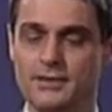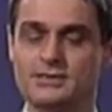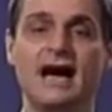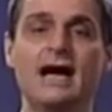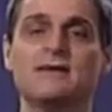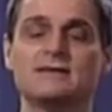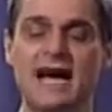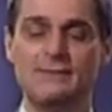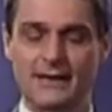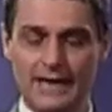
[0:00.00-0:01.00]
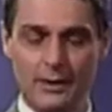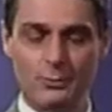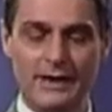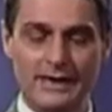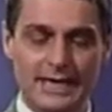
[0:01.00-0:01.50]
But time and time
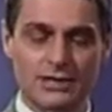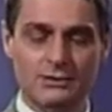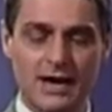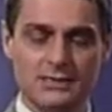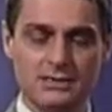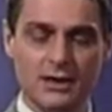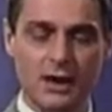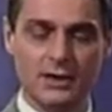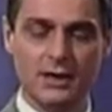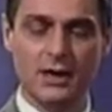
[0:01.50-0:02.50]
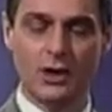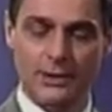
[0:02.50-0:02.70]
again, we need to ask God